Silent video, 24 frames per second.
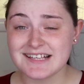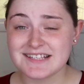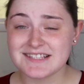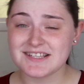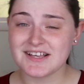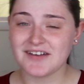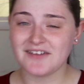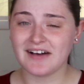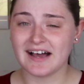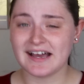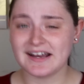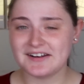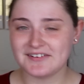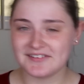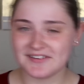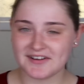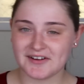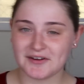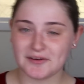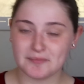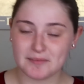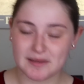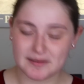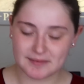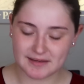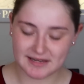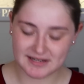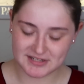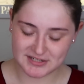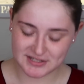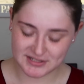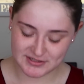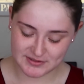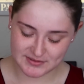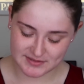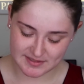So I don't know, maybe I
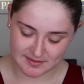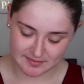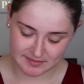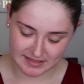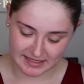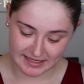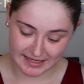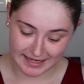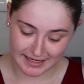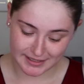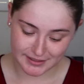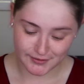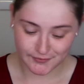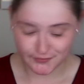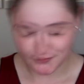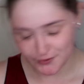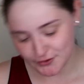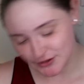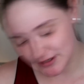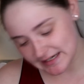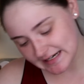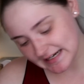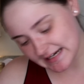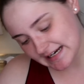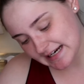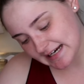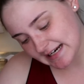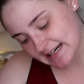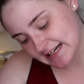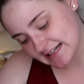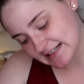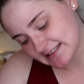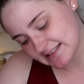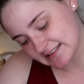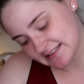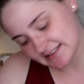should do something kind of
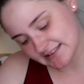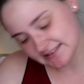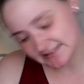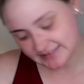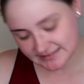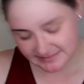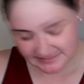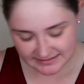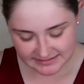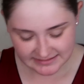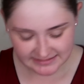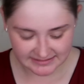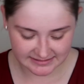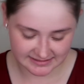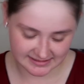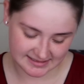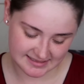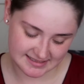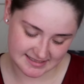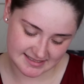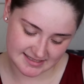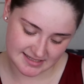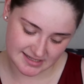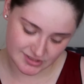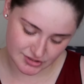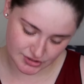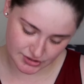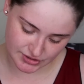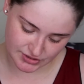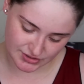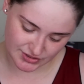green. It's such a